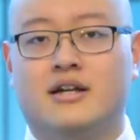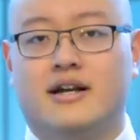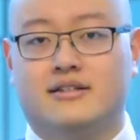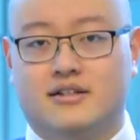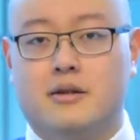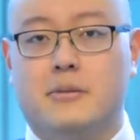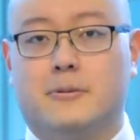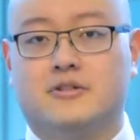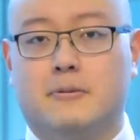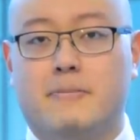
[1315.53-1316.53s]
is going to be
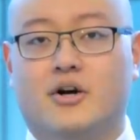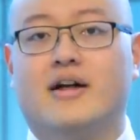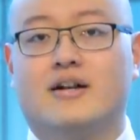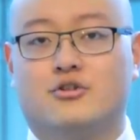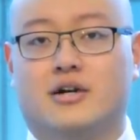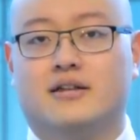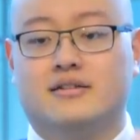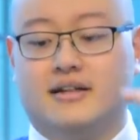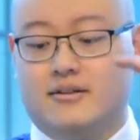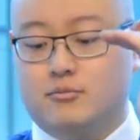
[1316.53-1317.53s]
able to build that
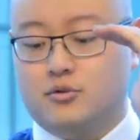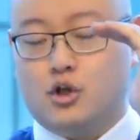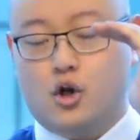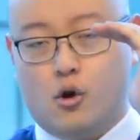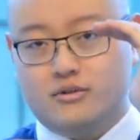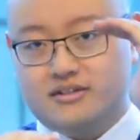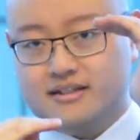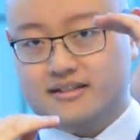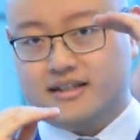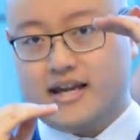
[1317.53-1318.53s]
trust and close
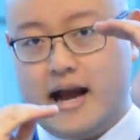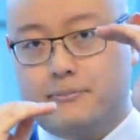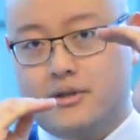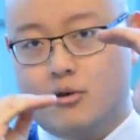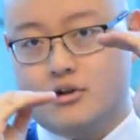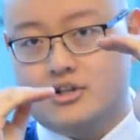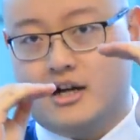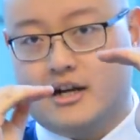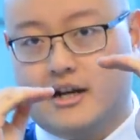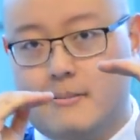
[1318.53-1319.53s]
this gap that we're
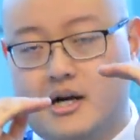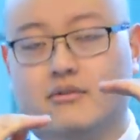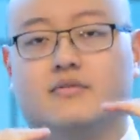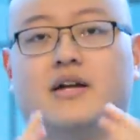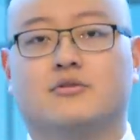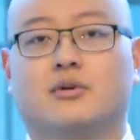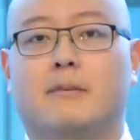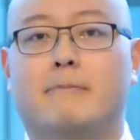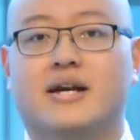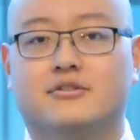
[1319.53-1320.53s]
talking about. That's
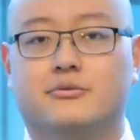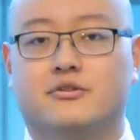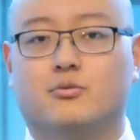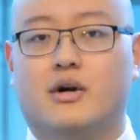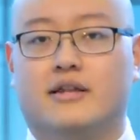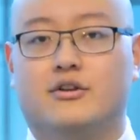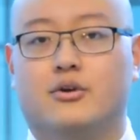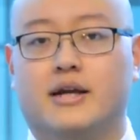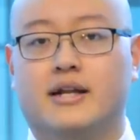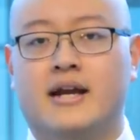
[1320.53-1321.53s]
of the biggest reasons why they
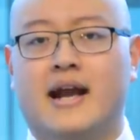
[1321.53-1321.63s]
do it.